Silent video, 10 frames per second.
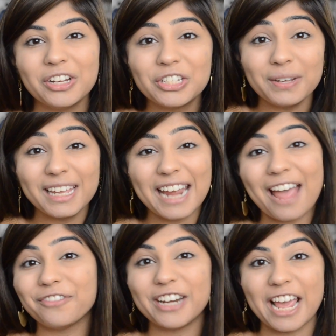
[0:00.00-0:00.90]
you're doing an
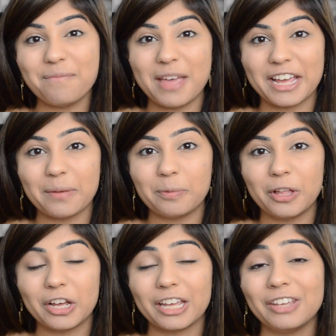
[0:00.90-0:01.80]
everyday makeup
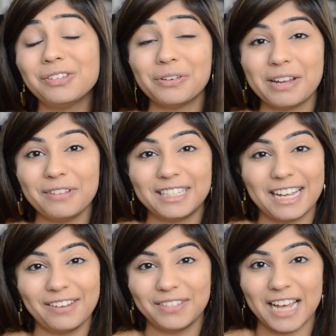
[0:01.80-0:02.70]
look, you don't have a
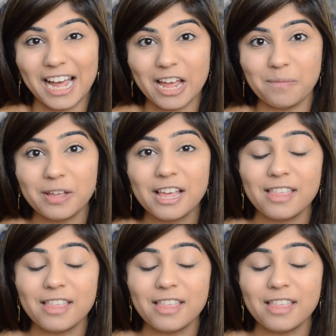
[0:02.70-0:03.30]
ton of time.